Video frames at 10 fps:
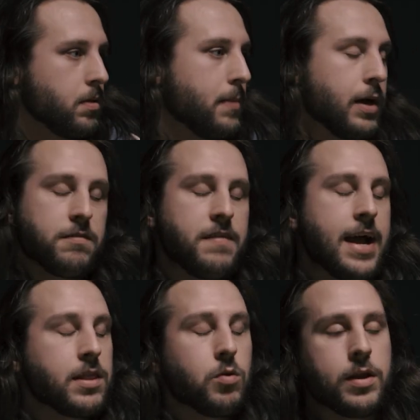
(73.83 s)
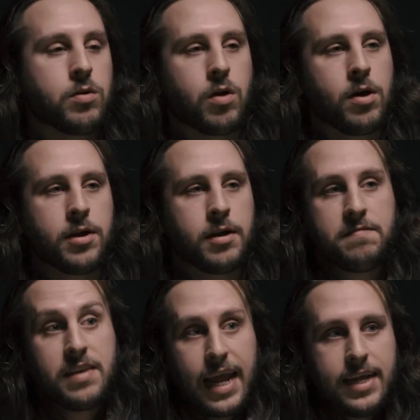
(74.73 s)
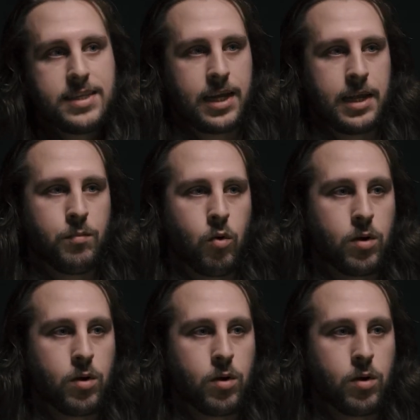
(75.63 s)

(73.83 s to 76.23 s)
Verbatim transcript: about the fact that we don't go on enough dates anymore.